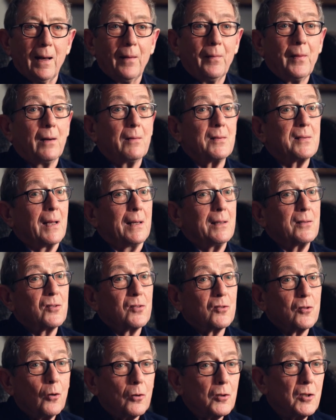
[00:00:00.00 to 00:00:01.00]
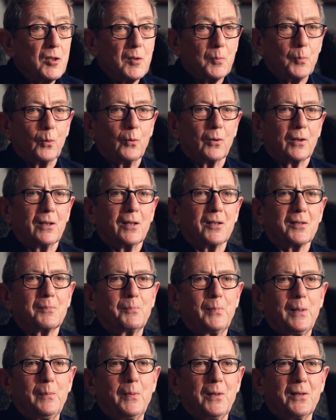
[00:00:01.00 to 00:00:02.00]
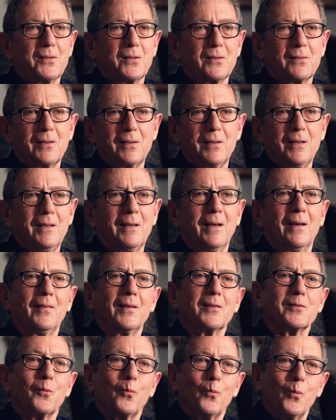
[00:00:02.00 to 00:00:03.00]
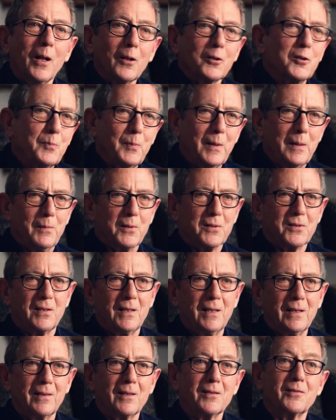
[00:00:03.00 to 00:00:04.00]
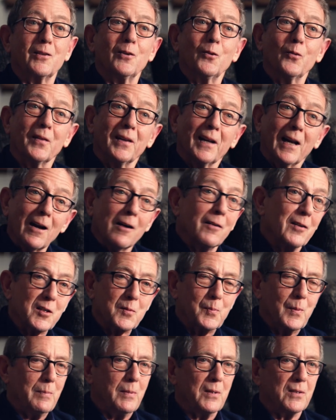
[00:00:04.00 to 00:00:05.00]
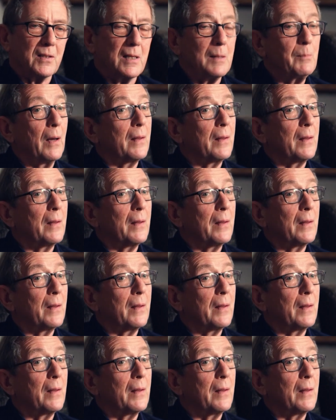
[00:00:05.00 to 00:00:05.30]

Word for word: and there is a Scottish broadcast BBC and there's a Welsh BBC and there's a Northern Irish BBC,